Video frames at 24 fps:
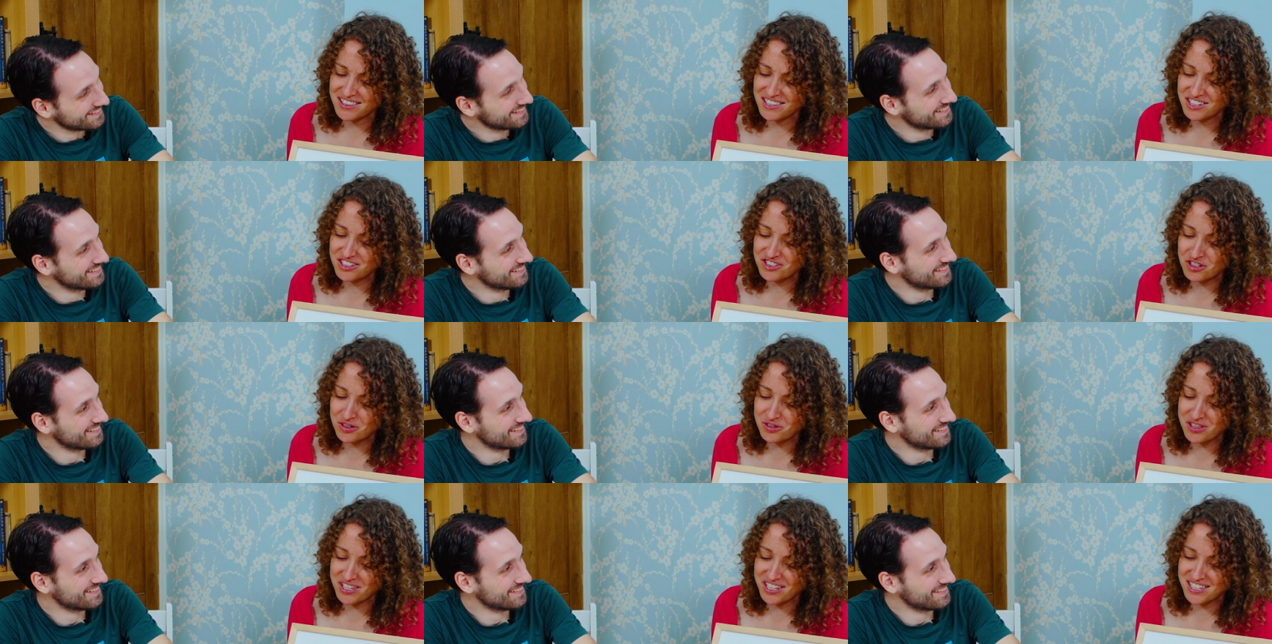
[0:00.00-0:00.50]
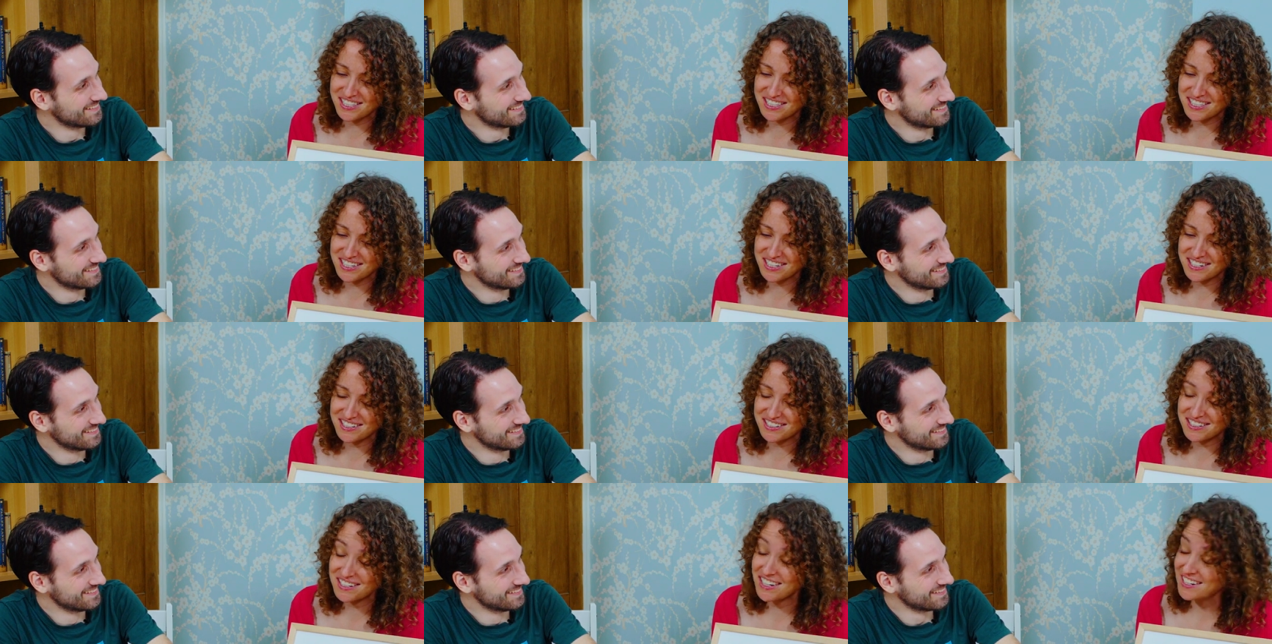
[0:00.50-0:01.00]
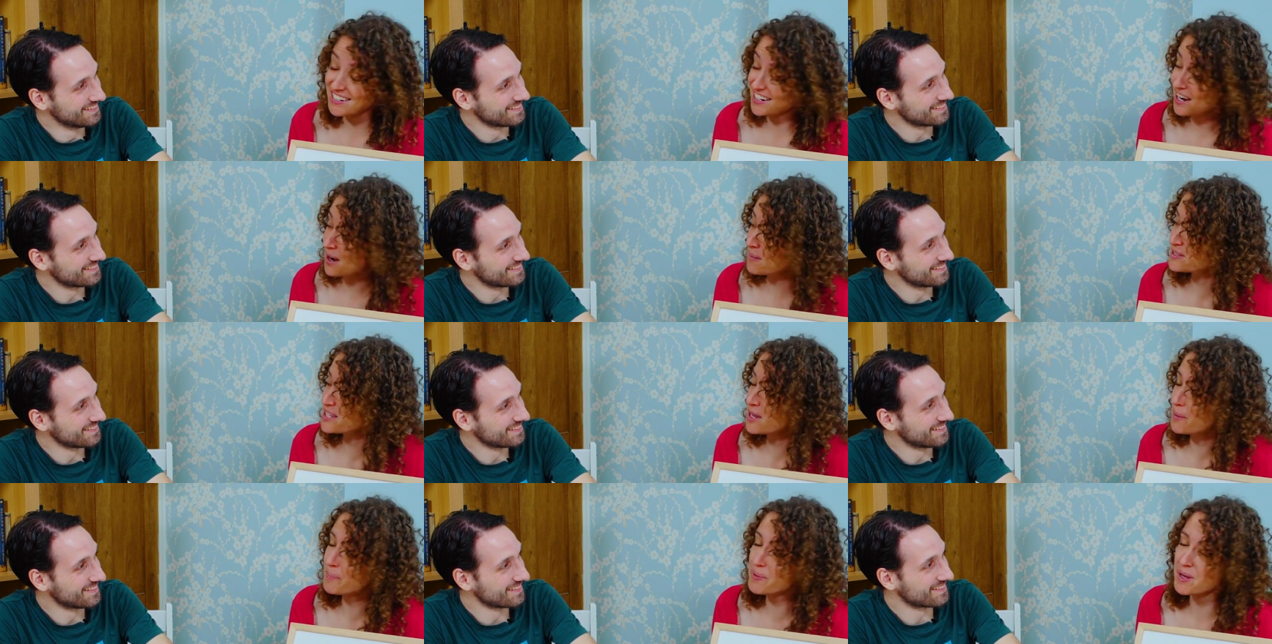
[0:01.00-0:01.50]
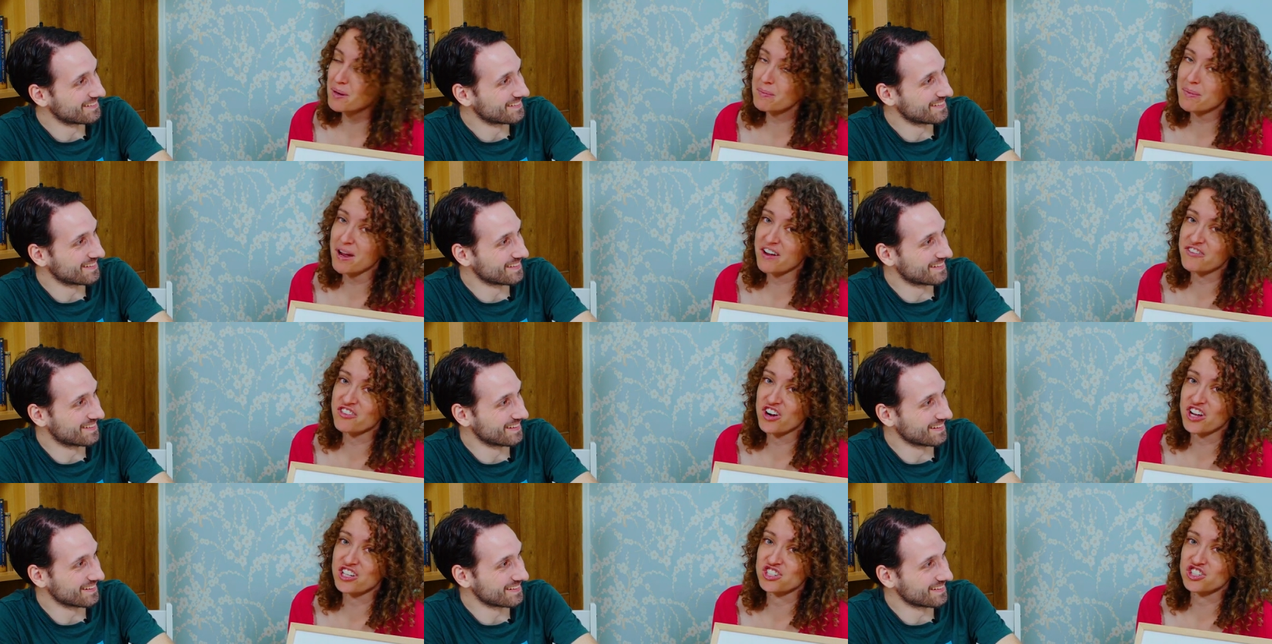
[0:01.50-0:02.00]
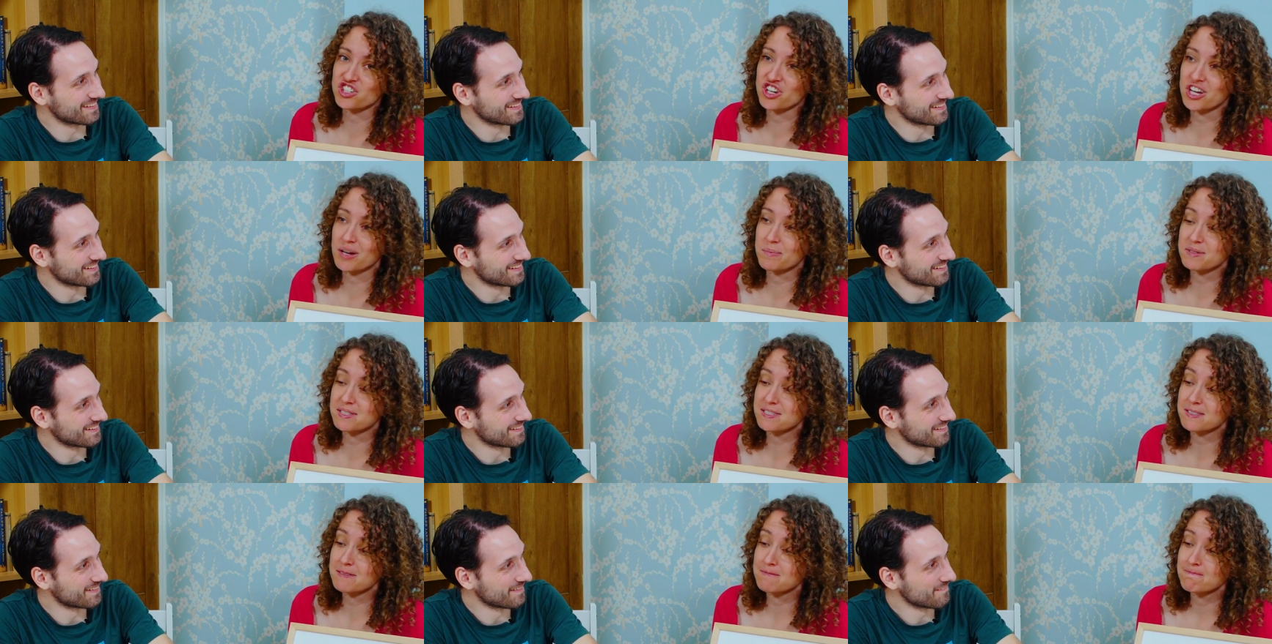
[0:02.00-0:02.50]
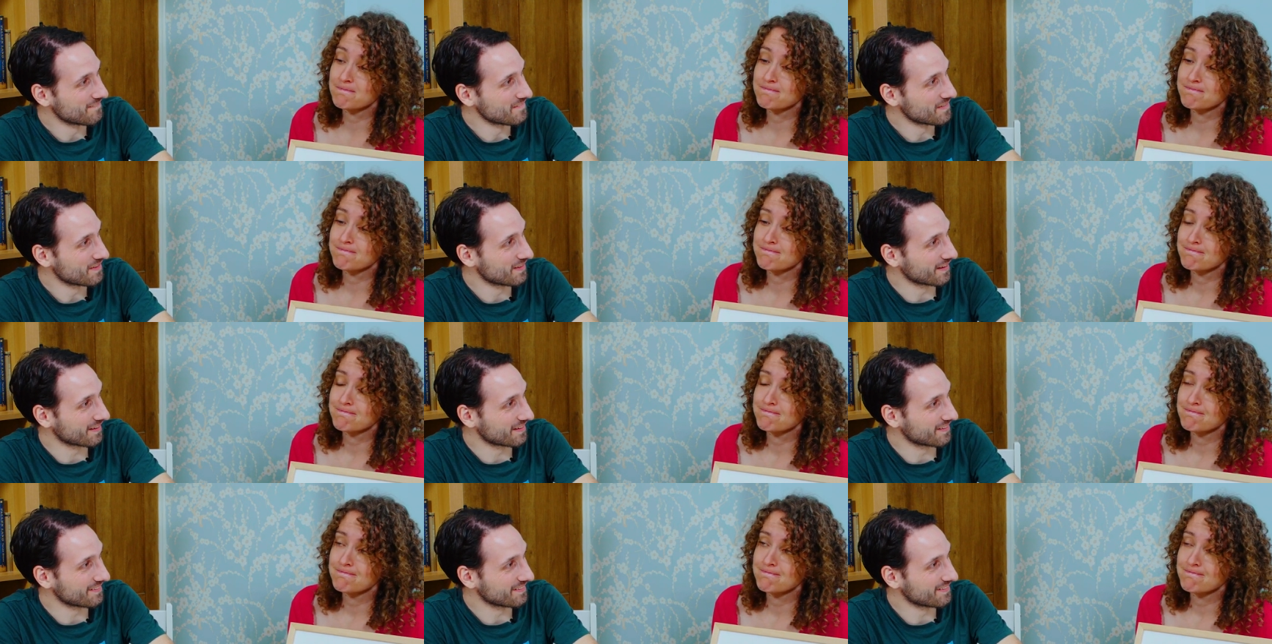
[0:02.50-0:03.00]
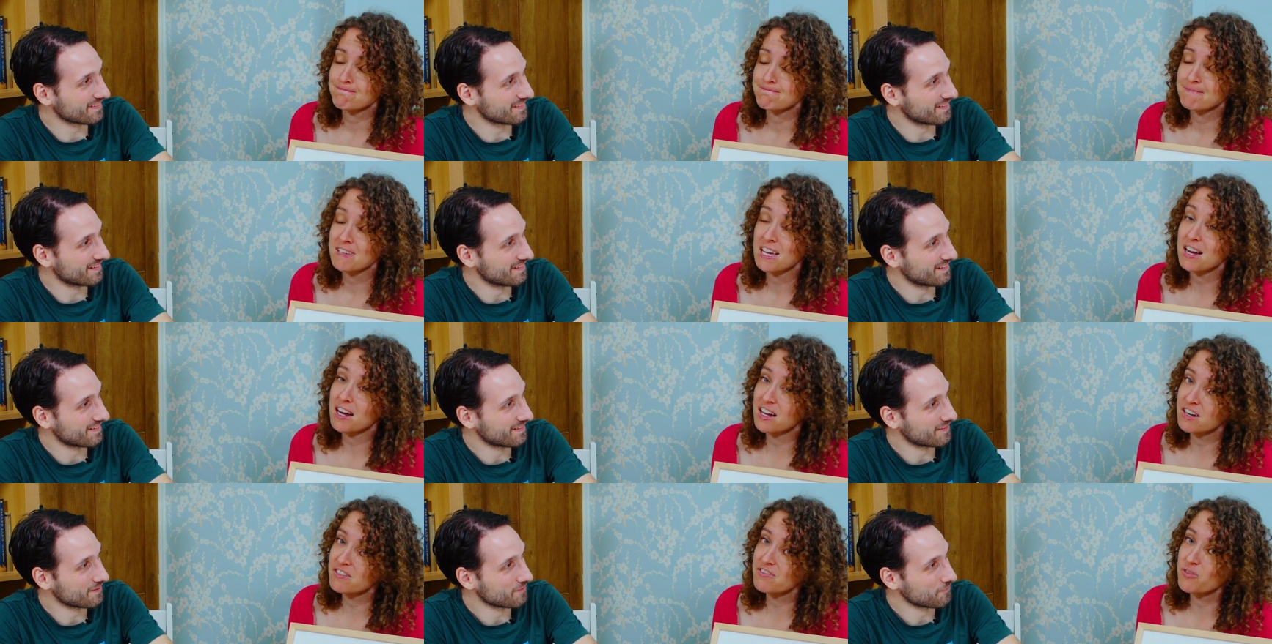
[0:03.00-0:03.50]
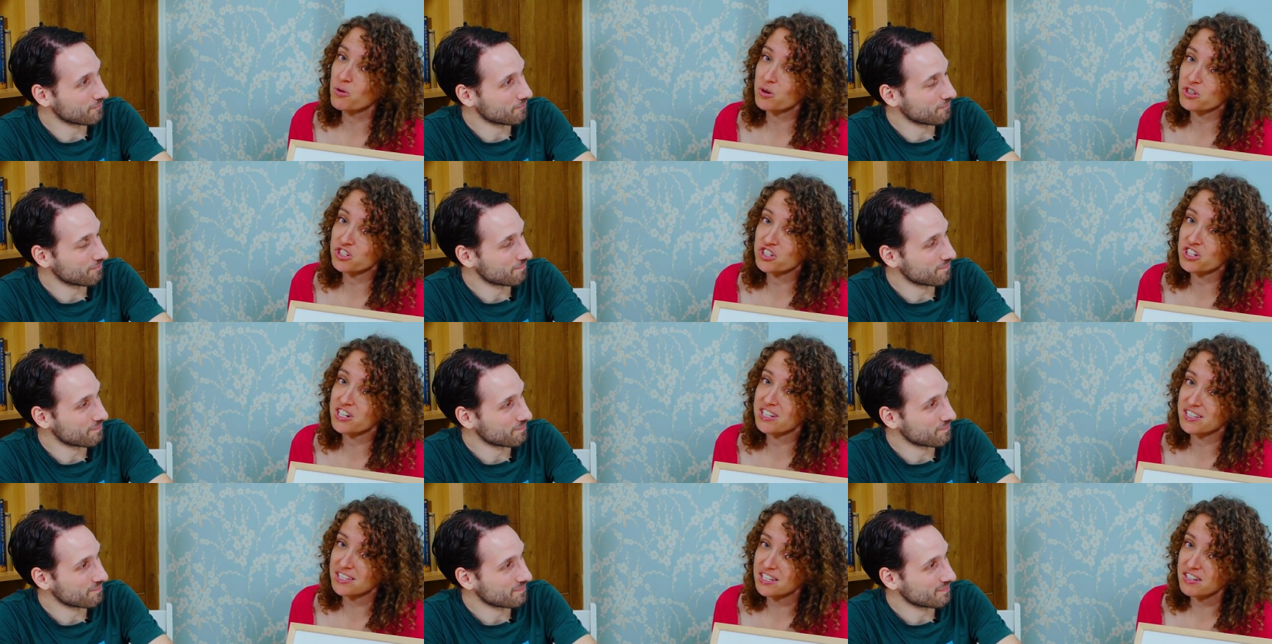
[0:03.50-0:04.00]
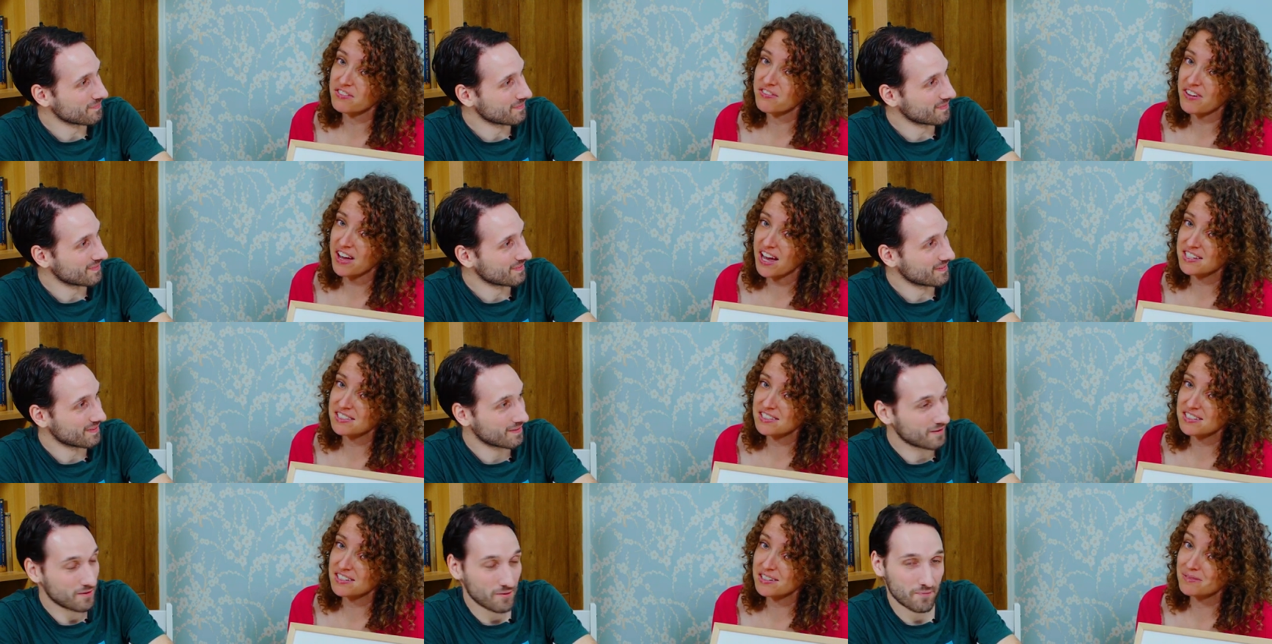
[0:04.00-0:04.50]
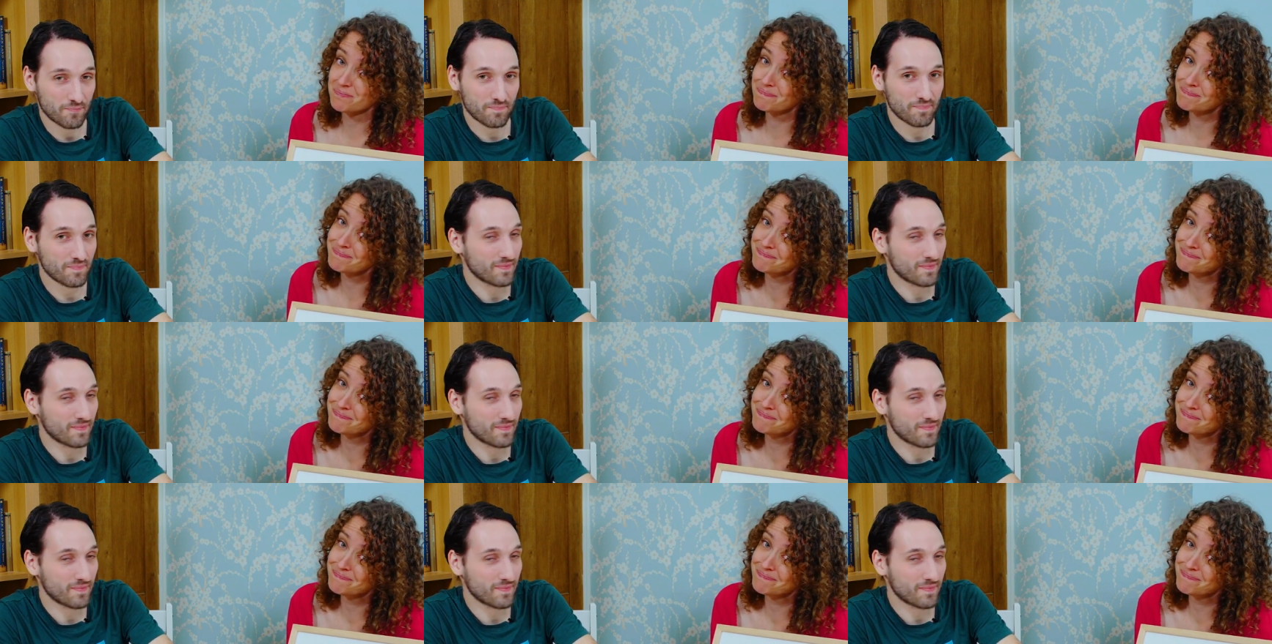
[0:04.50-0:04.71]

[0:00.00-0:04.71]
Speaker 1: the truth is, it it comes up in my friendships, like unfortunately fast.